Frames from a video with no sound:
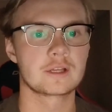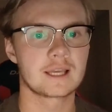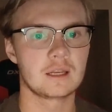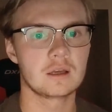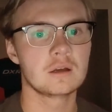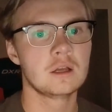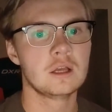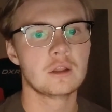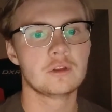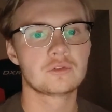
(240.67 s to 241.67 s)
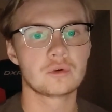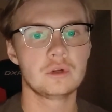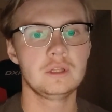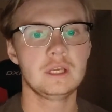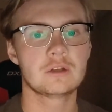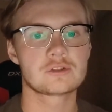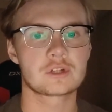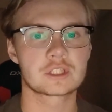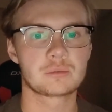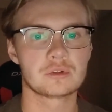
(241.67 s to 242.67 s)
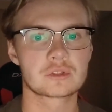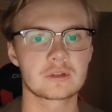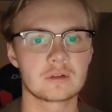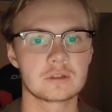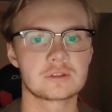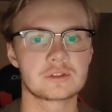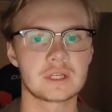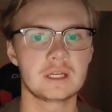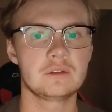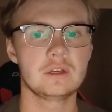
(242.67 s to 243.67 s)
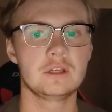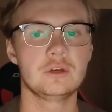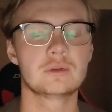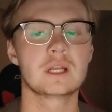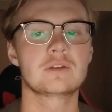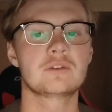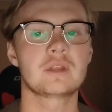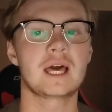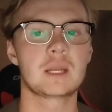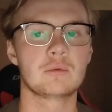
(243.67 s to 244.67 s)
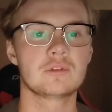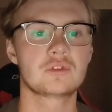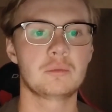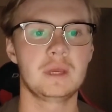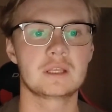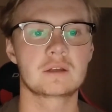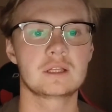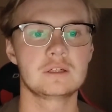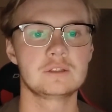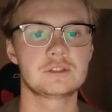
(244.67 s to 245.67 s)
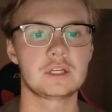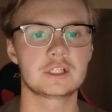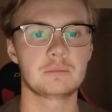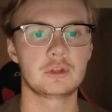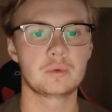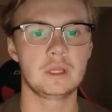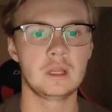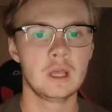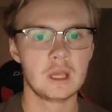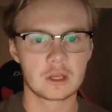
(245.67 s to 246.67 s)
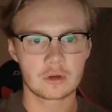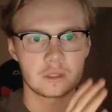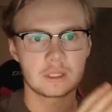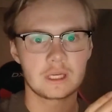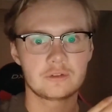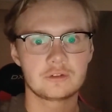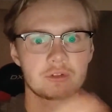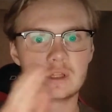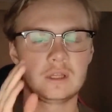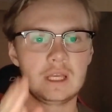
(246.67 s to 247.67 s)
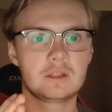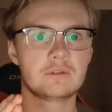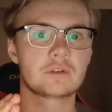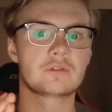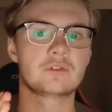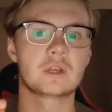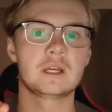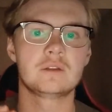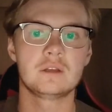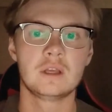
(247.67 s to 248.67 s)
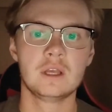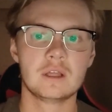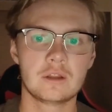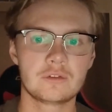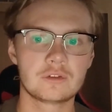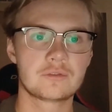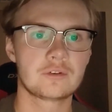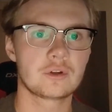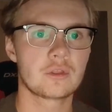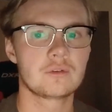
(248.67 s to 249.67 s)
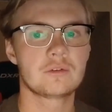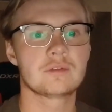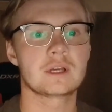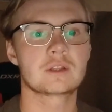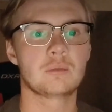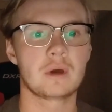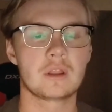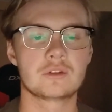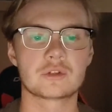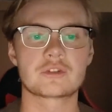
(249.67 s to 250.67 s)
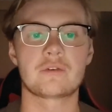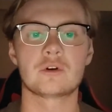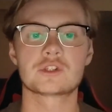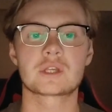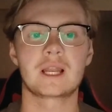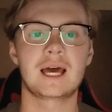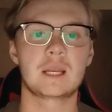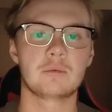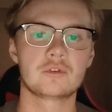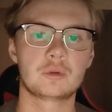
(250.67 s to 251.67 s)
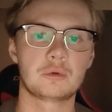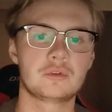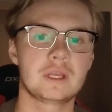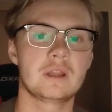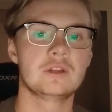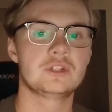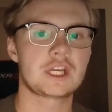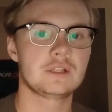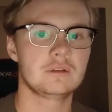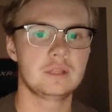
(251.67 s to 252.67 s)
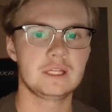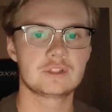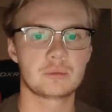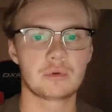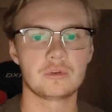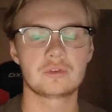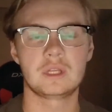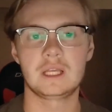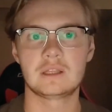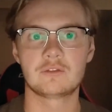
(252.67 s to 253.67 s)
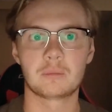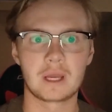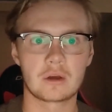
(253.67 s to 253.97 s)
Kenya. The story deconstructs post-colonial society and utilizes animals to make a clear distinction between colonizers and natives of society. This is further reflected by the choice of hostile animals to portray the danger posed to natives by